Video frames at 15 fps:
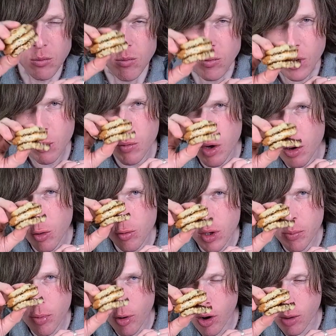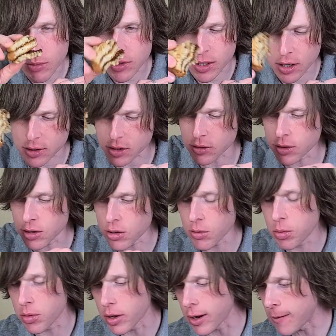My only problem is that it's a little
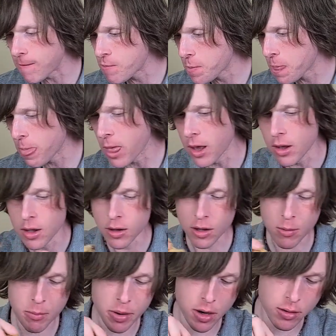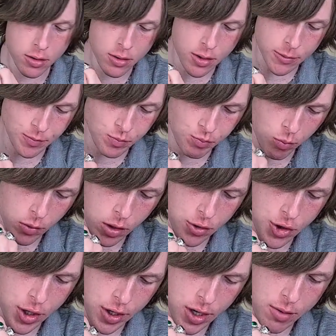plain compared to the
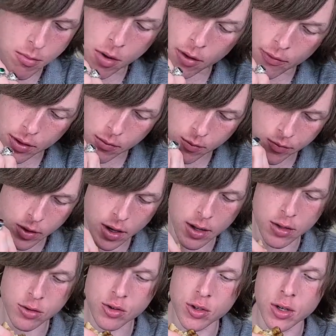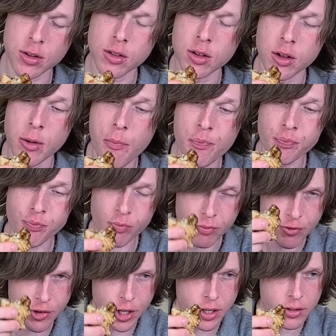chicken muffin that has the
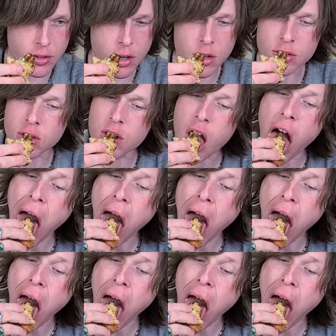chicken sauce on it.